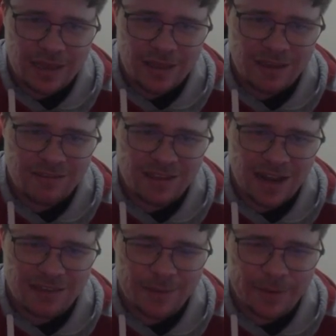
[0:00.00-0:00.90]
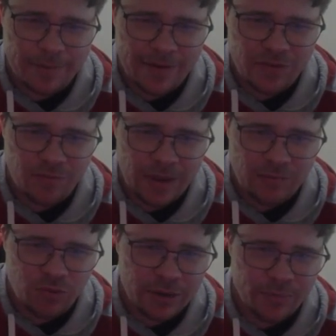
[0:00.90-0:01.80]
Yes, their last couple of months have been
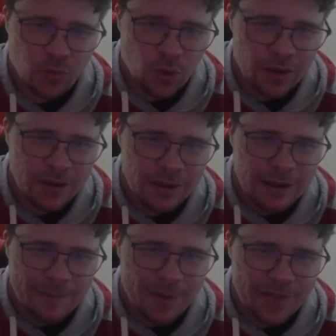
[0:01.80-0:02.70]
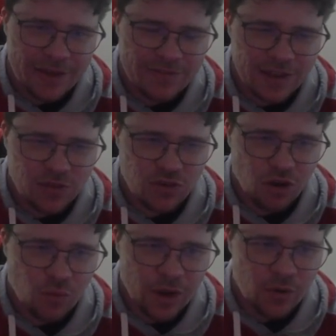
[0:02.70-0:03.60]
pretty poor, But they've done so
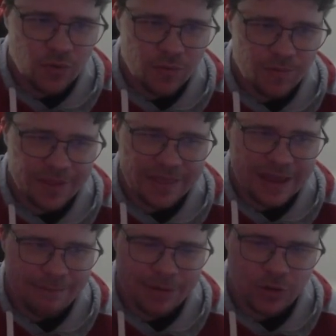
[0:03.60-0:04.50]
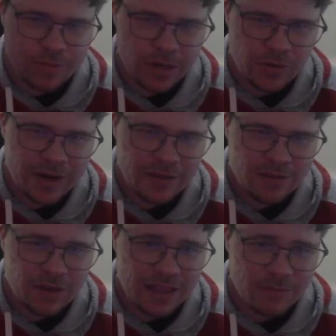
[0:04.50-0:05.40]
well in that middle period to
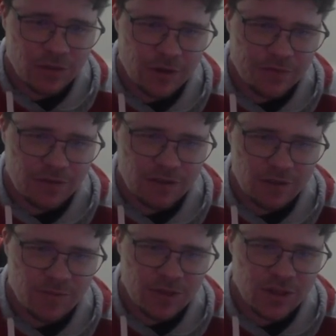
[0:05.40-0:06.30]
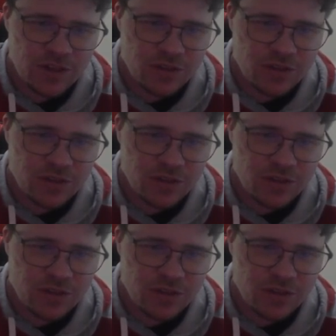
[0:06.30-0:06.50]
get themselves into this position.